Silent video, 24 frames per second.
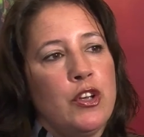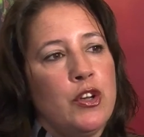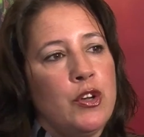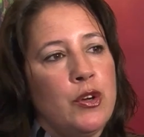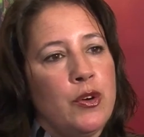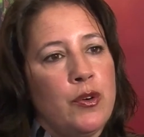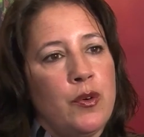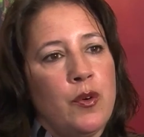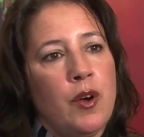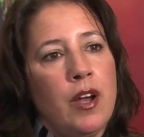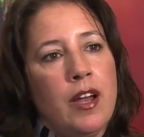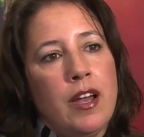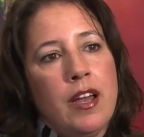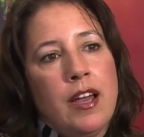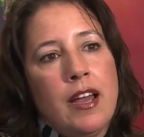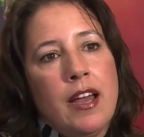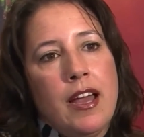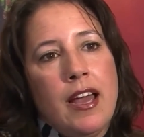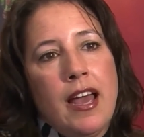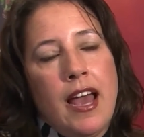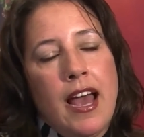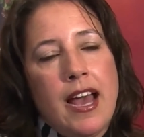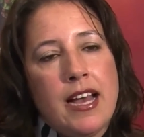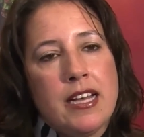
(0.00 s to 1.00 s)
who
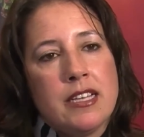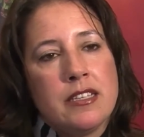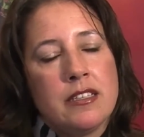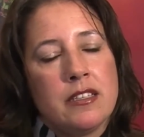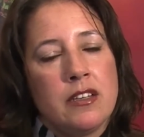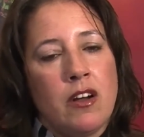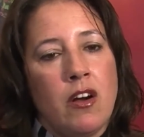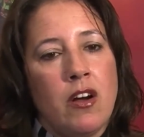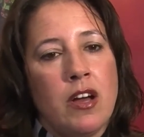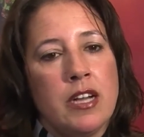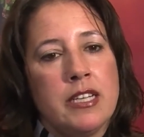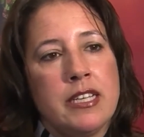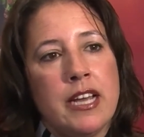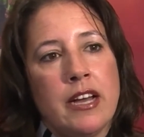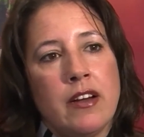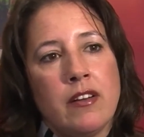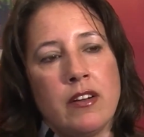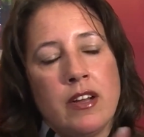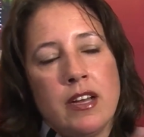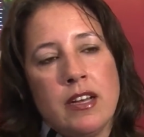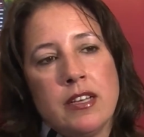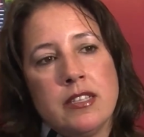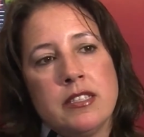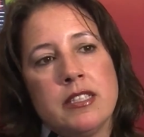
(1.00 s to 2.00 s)
has gone
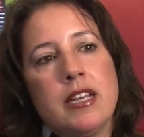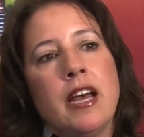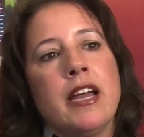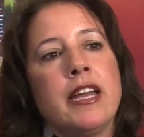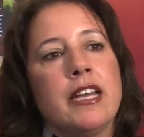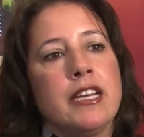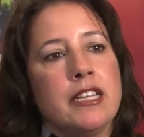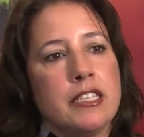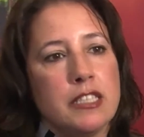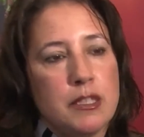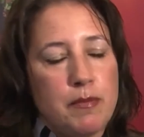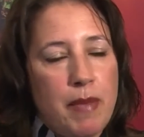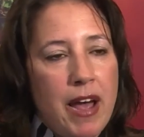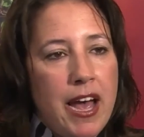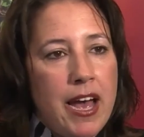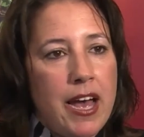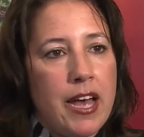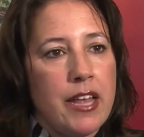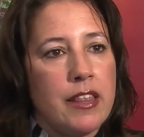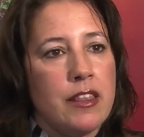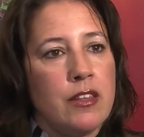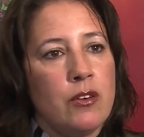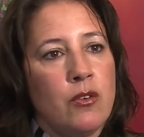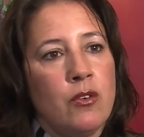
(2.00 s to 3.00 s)
down a science
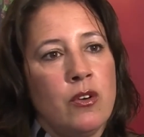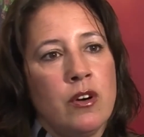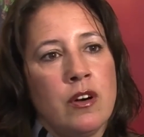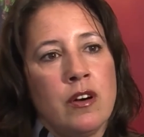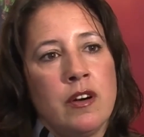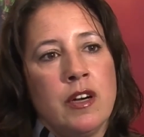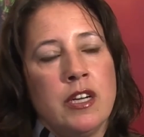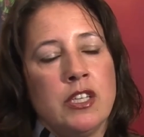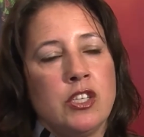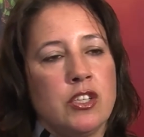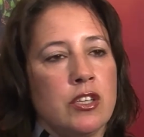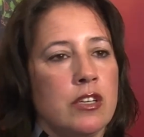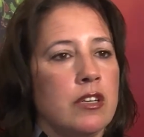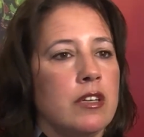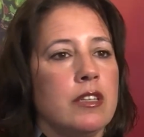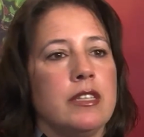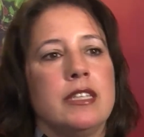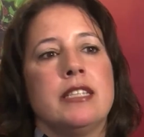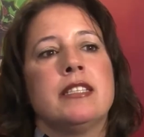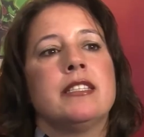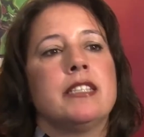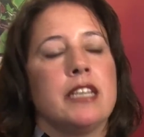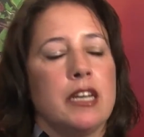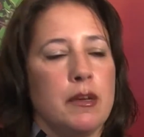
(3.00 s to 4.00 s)
path or a
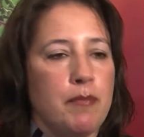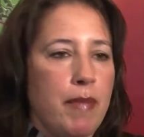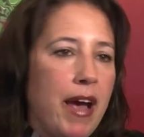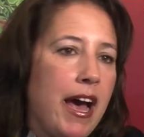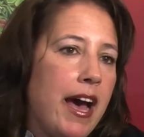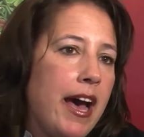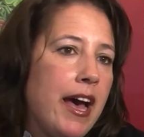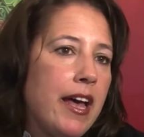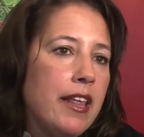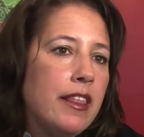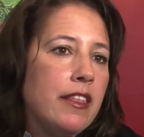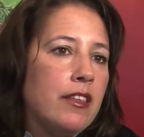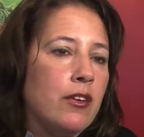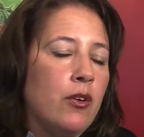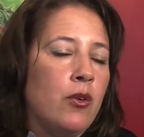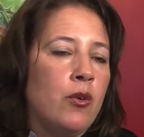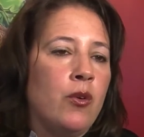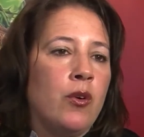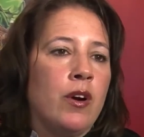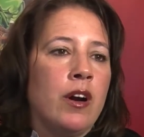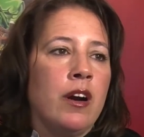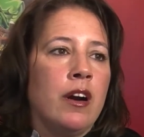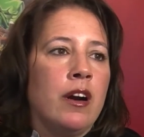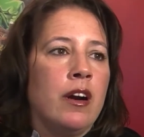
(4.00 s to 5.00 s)
journalistic path
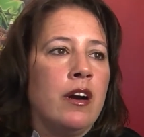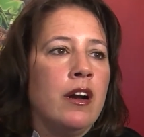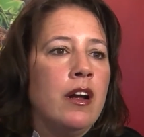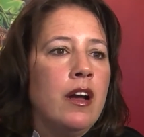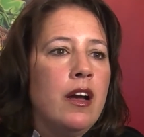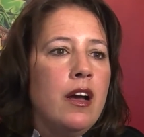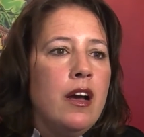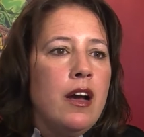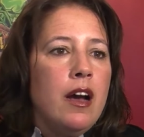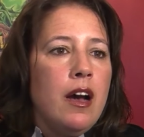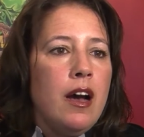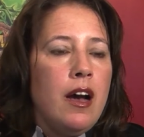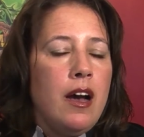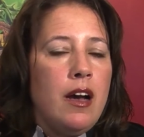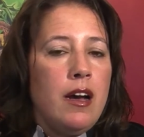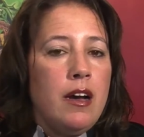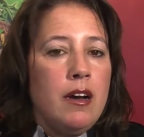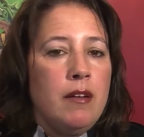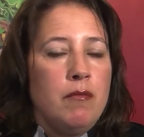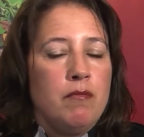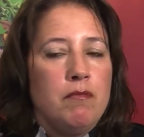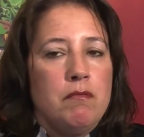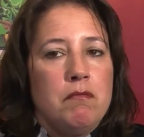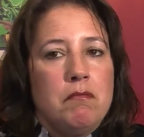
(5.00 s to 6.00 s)
or,
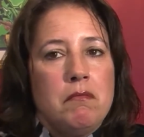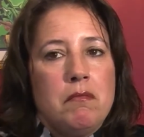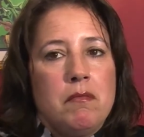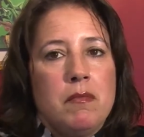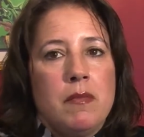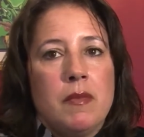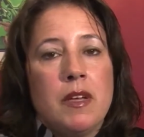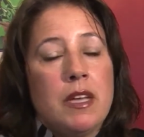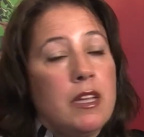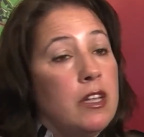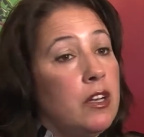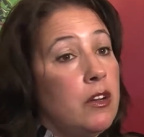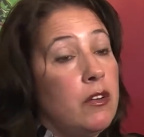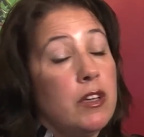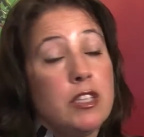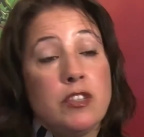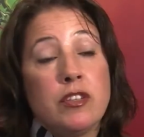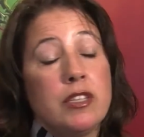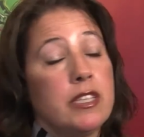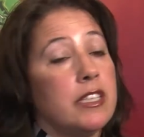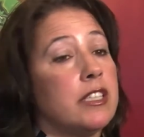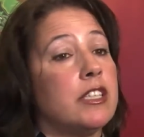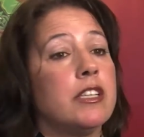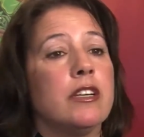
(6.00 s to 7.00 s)
a
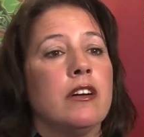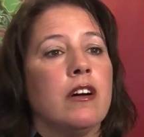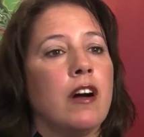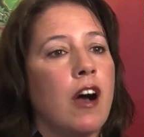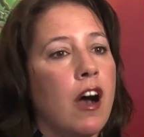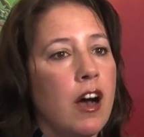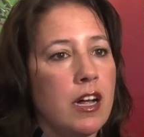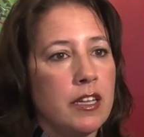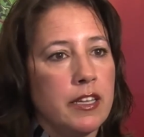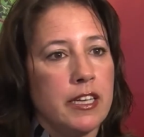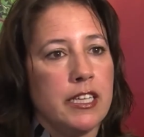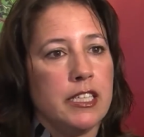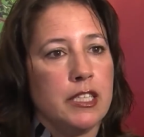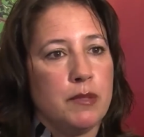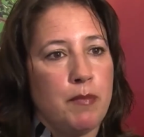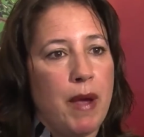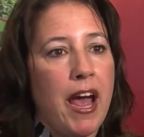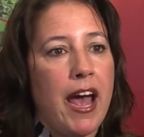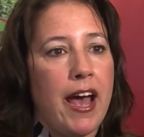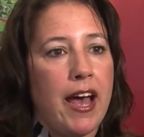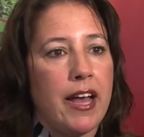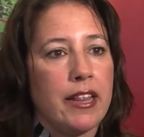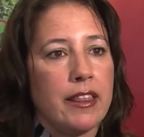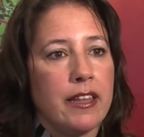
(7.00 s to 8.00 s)
traditional college
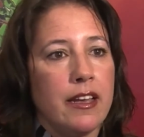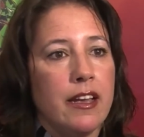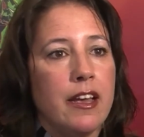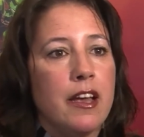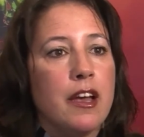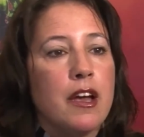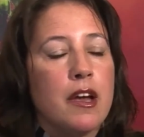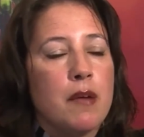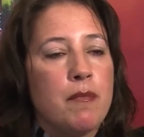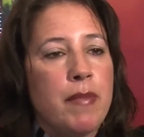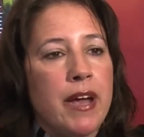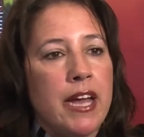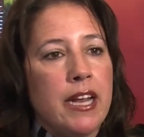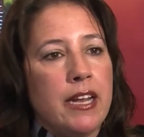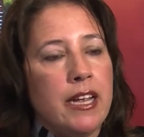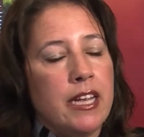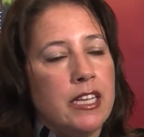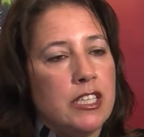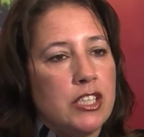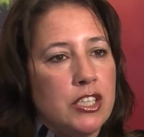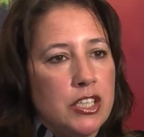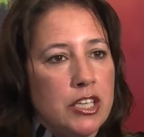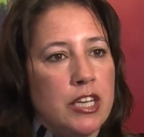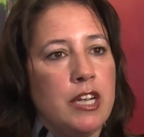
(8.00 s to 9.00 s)
path. But
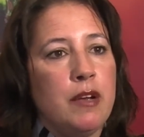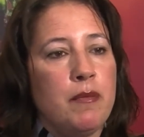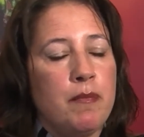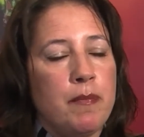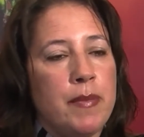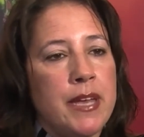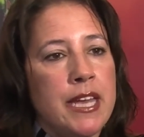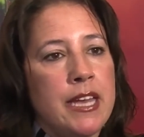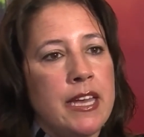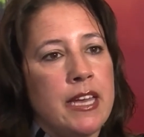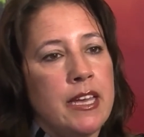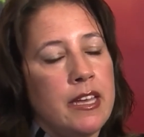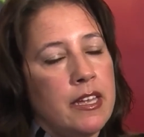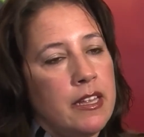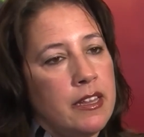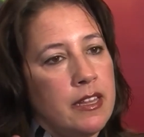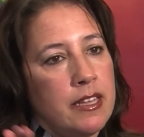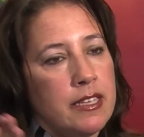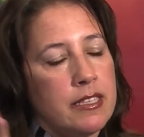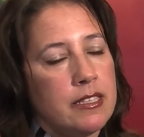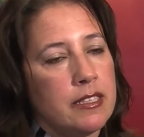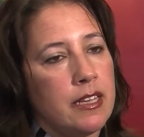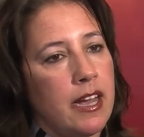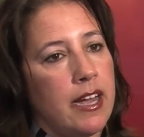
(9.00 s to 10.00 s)
it shouldn't be
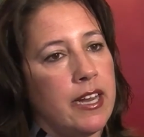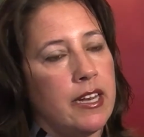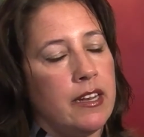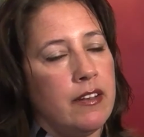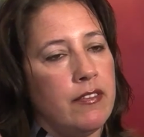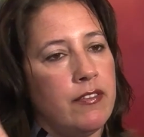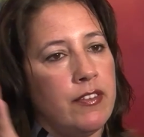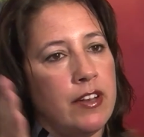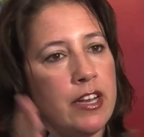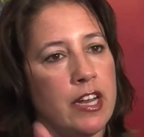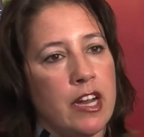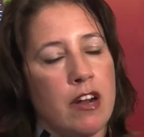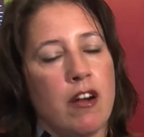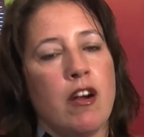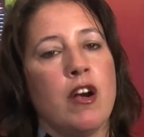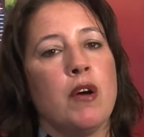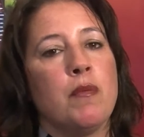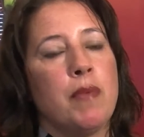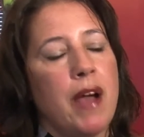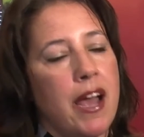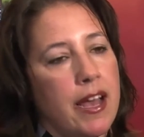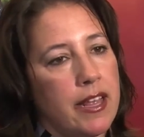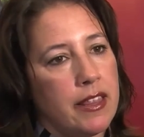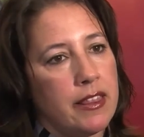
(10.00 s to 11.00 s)
this kind of
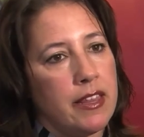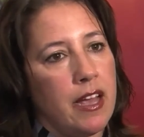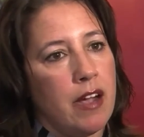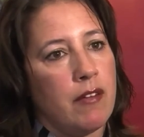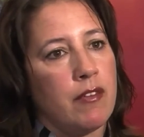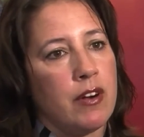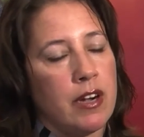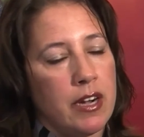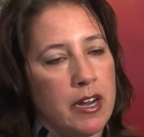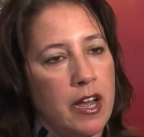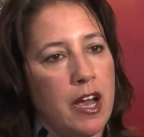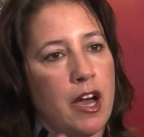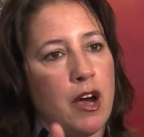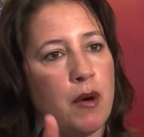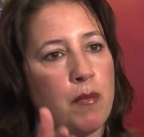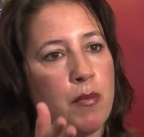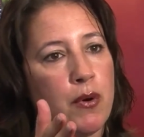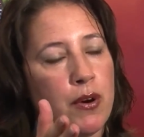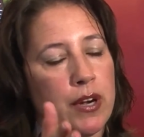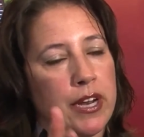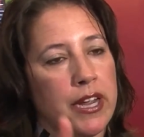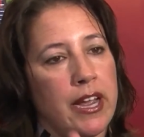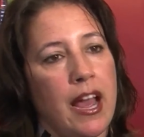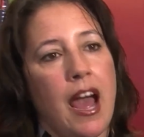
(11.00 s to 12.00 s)
narrow path that we're now
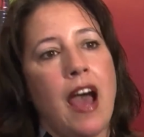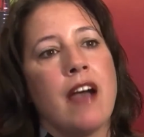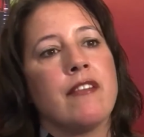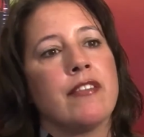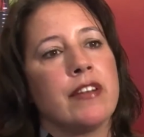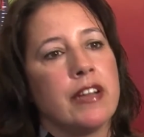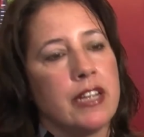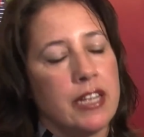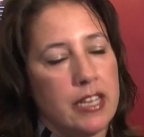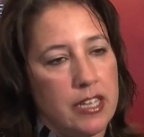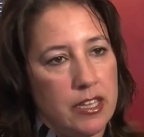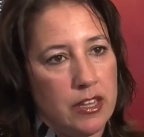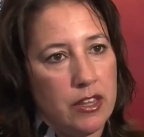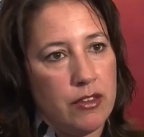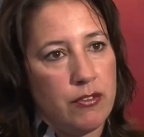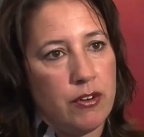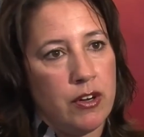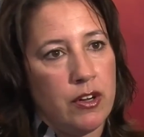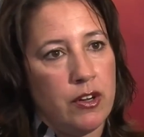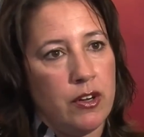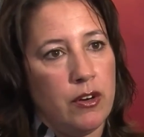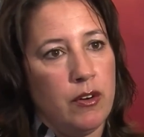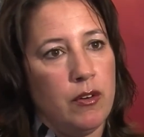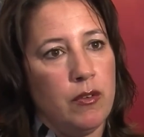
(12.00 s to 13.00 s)
putting every kid
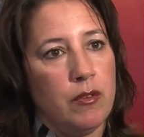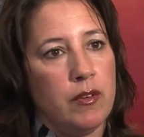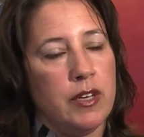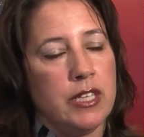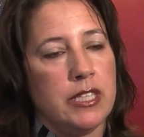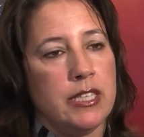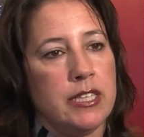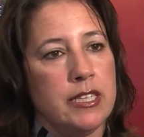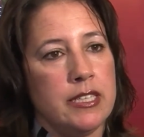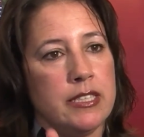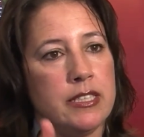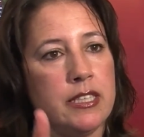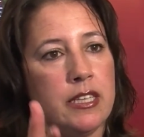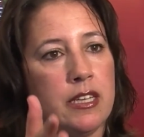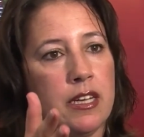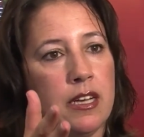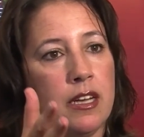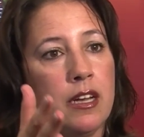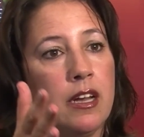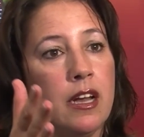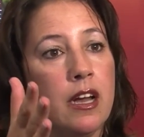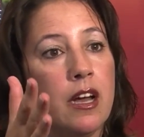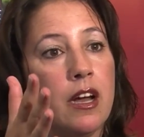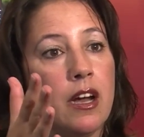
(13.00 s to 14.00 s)
through, which is
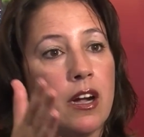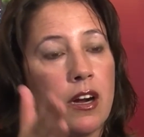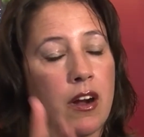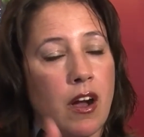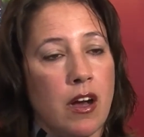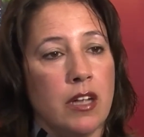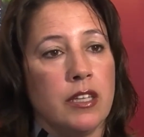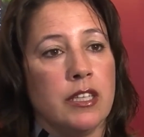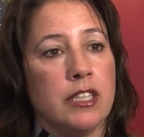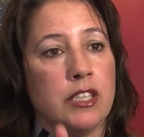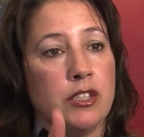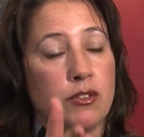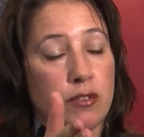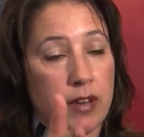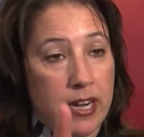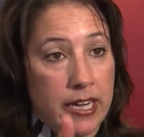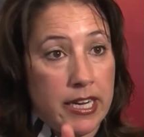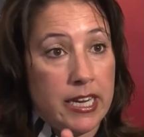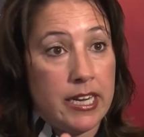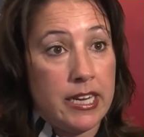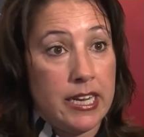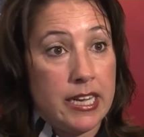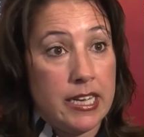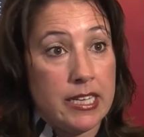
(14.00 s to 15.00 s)
the college
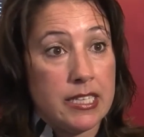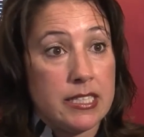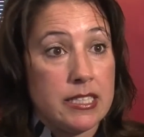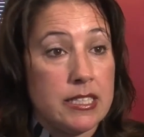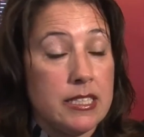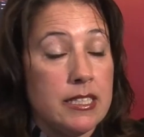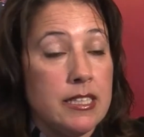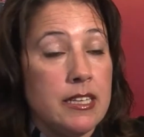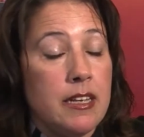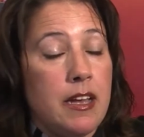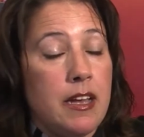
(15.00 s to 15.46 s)
readiness.